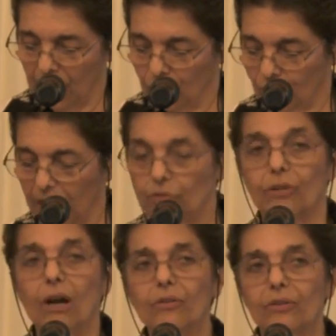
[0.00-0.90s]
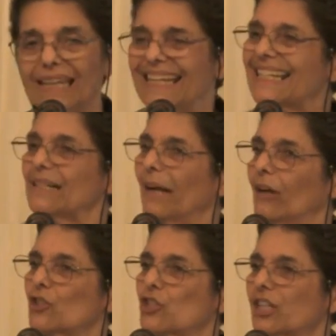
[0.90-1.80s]
Green growth is
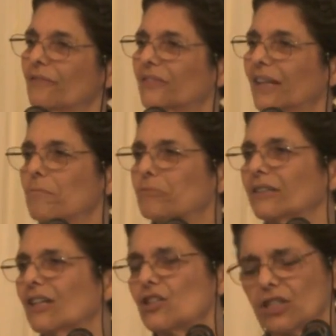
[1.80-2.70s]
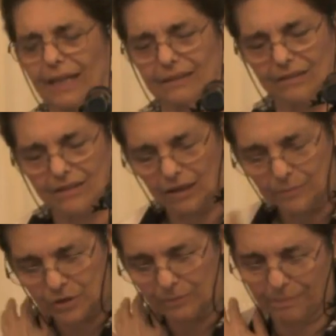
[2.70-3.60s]
about shifting production and
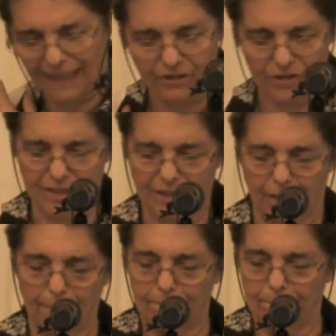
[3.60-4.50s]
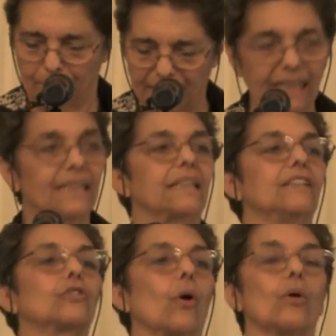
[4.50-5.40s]
consumption patterns
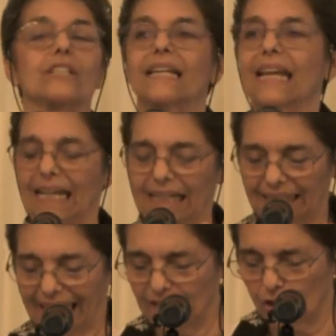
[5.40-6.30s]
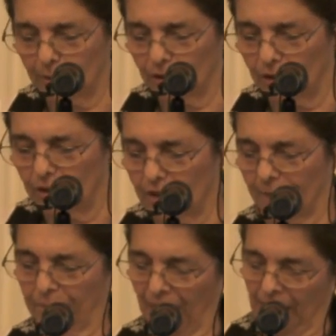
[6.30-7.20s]
completely towards intangible goods,